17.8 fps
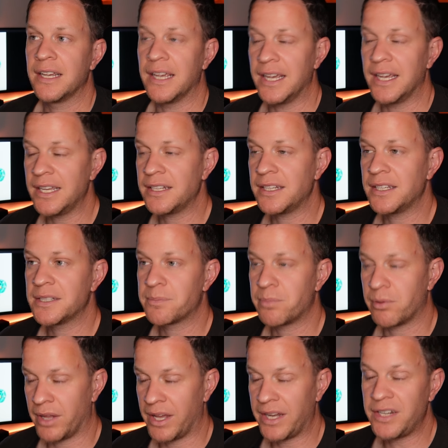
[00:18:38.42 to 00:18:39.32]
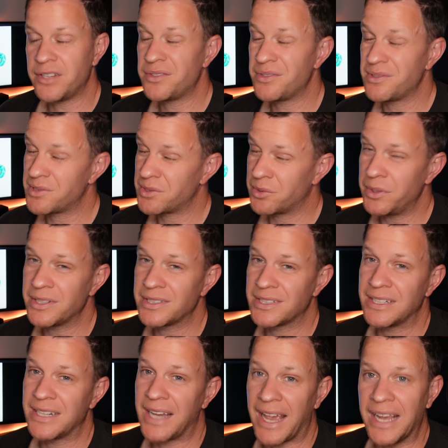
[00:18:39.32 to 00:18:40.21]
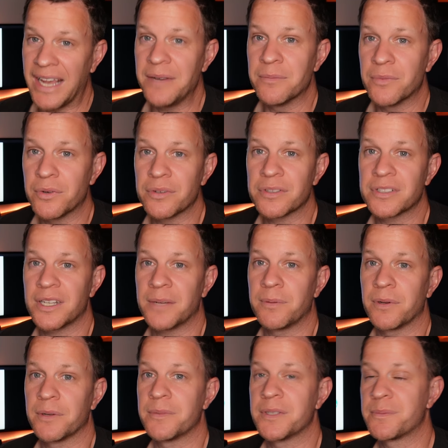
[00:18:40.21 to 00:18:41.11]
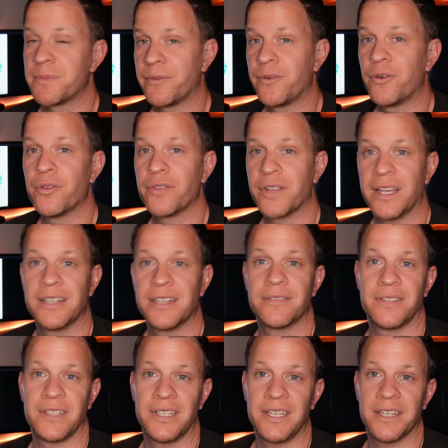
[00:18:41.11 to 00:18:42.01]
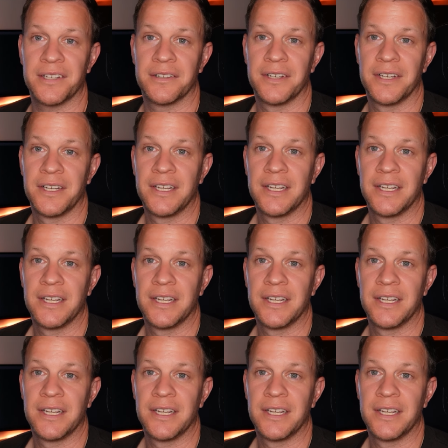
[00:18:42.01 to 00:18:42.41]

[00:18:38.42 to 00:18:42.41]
It is planning to squeeze in 8 more supplements before the end of the year.